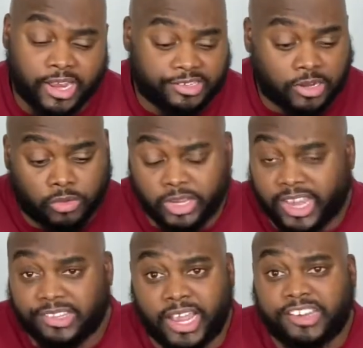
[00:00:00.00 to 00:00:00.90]
So
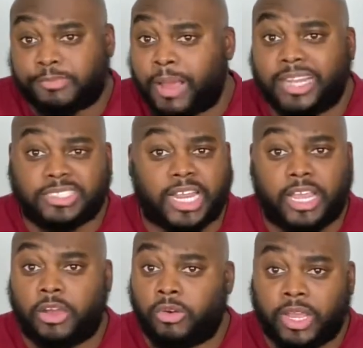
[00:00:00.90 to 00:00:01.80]
that's my
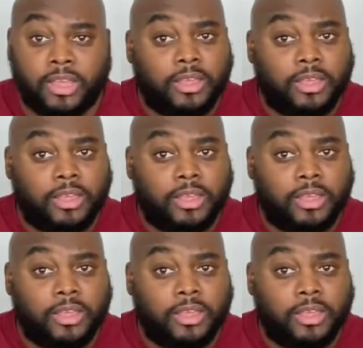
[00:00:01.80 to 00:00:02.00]
take on it.